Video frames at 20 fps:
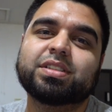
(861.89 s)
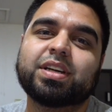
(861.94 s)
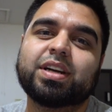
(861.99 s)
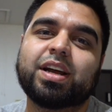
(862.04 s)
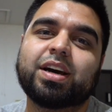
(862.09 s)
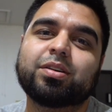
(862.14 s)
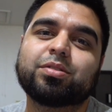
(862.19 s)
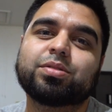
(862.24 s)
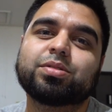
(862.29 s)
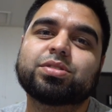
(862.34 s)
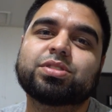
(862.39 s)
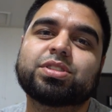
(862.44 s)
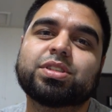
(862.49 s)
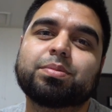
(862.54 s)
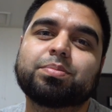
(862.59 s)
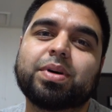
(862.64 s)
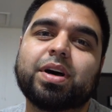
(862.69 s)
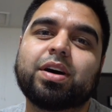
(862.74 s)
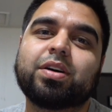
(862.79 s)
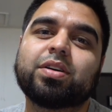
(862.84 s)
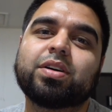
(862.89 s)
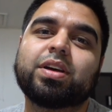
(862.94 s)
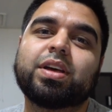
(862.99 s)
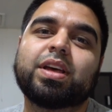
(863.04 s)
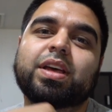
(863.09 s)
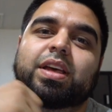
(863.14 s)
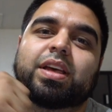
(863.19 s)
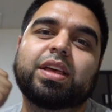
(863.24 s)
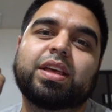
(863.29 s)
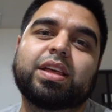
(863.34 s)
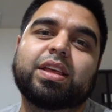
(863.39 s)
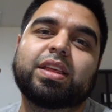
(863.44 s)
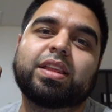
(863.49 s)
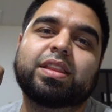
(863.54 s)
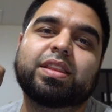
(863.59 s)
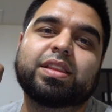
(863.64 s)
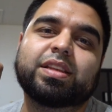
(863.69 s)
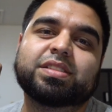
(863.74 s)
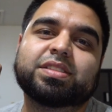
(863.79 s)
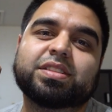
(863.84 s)
and I will ship out
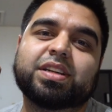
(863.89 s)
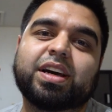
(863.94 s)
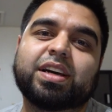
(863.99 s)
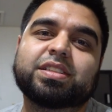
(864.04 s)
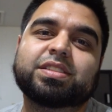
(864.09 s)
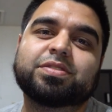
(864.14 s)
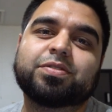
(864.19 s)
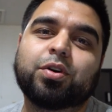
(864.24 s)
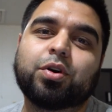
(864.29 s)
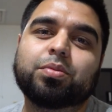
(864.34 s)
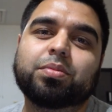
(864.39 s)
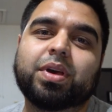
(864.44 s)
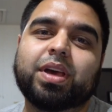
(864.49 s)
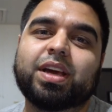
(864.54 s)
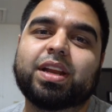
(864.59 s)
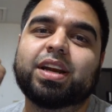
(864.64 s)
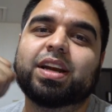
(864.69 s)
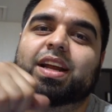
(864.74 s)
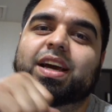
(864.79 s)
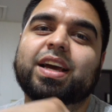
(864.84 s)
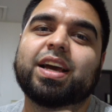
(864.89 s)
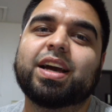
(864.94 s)
this nice foam cannon I